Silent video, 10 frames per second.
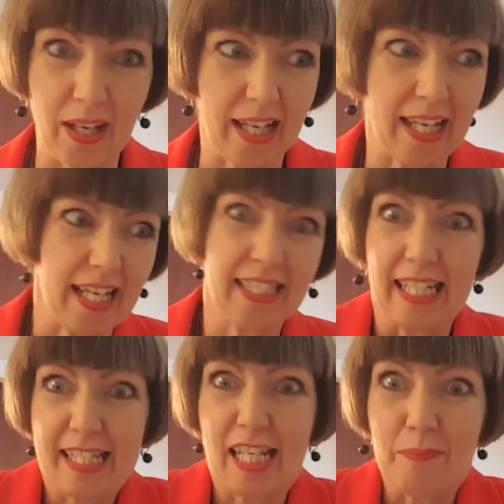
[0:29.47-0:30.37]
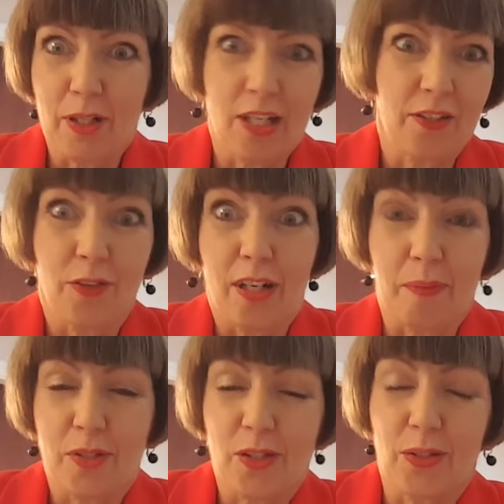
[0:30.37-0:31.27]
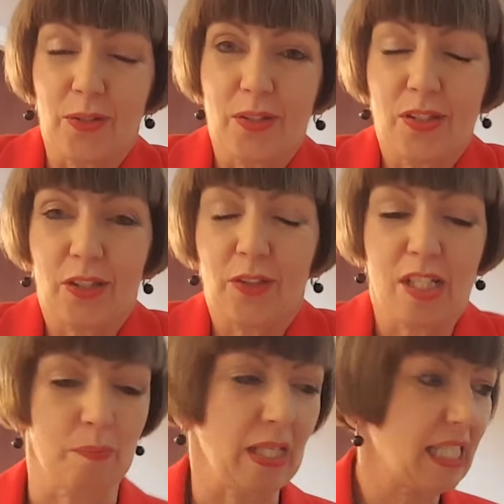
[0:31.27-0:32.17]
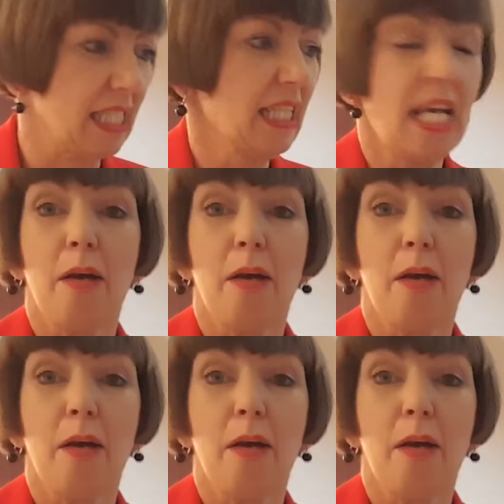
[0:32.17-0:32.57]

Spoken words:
in the excitement and the run-up to Christmas.